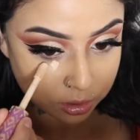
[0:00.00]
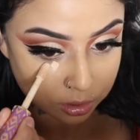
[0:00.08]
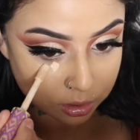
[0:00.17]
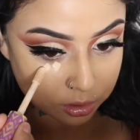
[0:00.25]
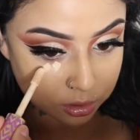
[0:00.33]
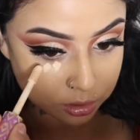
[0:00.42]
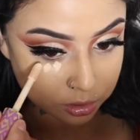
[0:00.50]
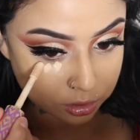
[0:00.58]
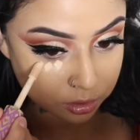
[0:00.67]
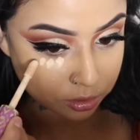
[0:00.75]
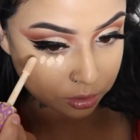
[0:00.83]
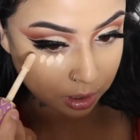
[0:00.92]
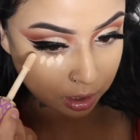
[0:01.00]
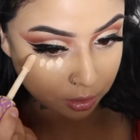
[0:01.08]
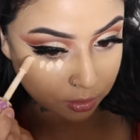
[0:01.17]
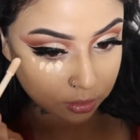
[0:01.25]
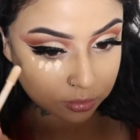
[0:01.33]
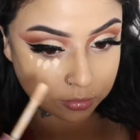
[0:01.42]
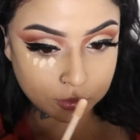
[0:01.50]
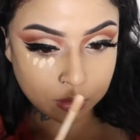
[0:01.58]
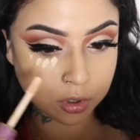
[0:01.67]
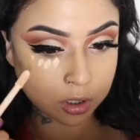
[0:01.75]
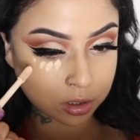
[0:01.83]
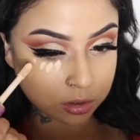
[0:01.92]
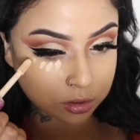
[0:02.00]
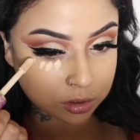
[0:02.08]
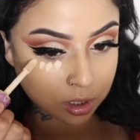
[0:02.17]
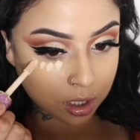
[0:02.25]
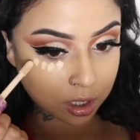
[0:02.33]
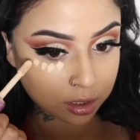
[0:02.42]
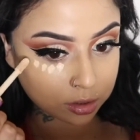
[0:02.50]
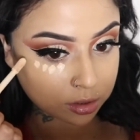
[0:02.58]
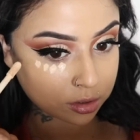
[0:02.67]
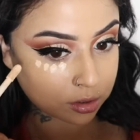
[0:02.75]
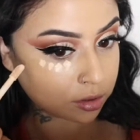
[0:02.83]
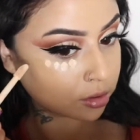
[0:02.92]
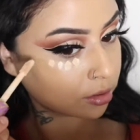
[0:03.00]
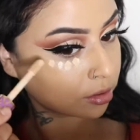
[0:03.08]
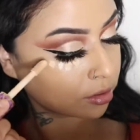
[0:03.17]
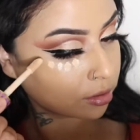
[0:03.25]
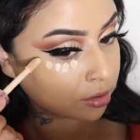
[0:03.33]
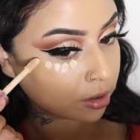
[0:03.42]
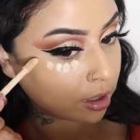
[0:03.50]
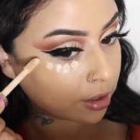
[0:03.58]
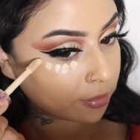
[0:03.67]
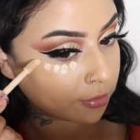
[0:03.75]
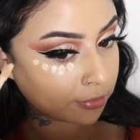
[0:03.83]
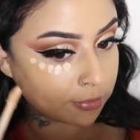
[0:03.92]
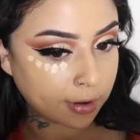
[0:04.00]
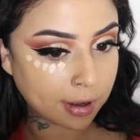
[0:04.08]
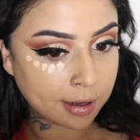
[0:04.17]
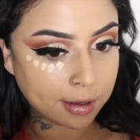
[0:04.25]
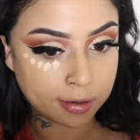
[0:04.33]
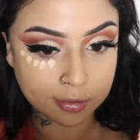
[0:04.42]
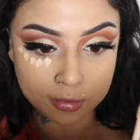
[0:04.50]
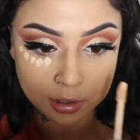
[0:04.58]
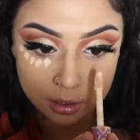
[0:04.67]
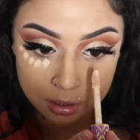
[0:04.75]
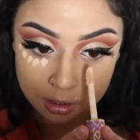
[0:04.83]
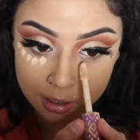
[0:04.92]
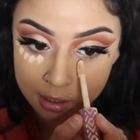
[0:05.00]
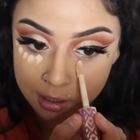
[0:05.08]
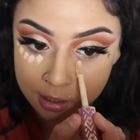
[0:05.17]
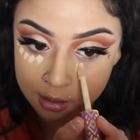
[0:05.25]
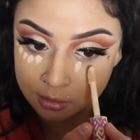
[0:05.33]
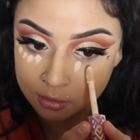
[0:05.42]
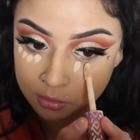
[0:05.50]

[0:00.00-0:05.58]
I just do like 4 little dots, or like 5, like that.